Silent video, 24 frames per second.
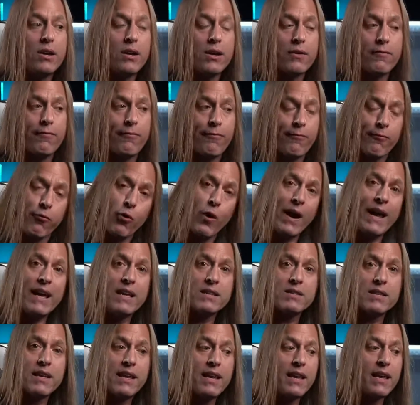
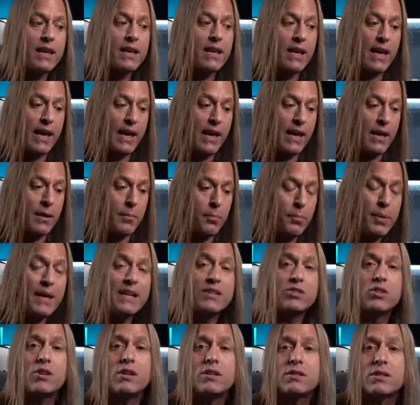phrasing and
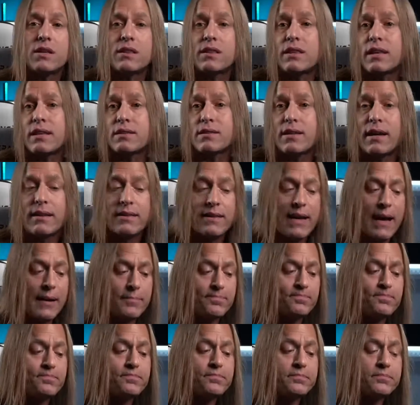pitches and things like
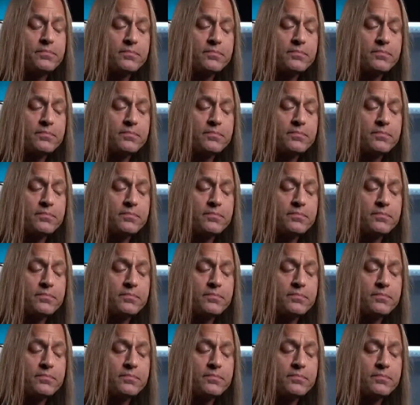that